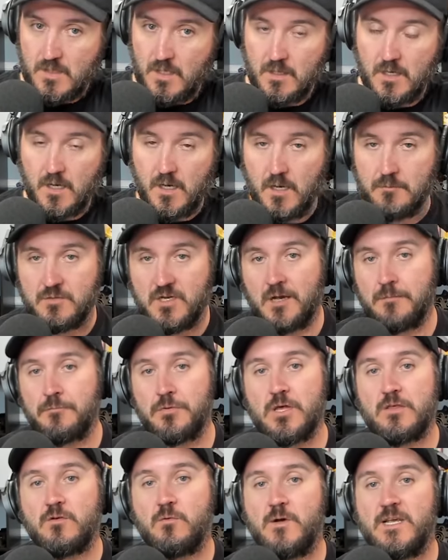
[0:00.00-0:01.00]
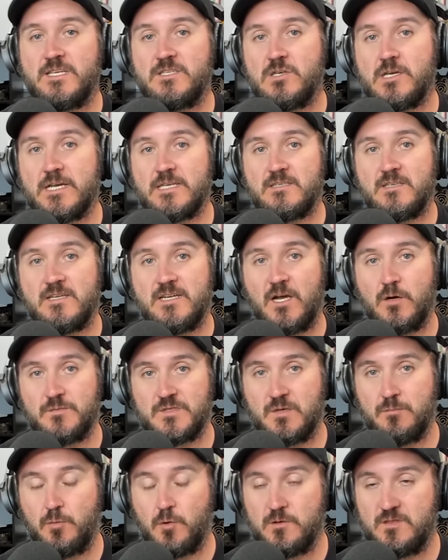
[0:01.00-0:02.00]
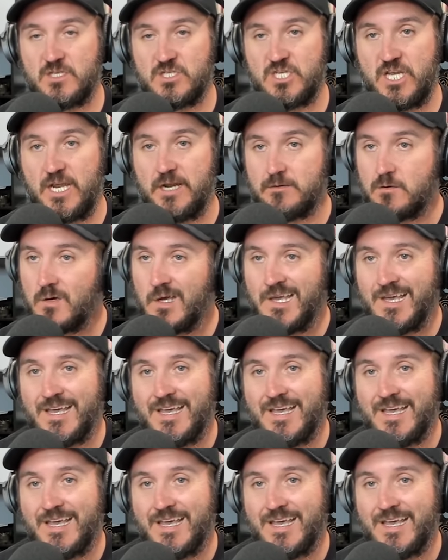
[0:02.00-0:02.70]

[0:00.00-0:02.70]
A um, couple other ways you guys can help support the channel.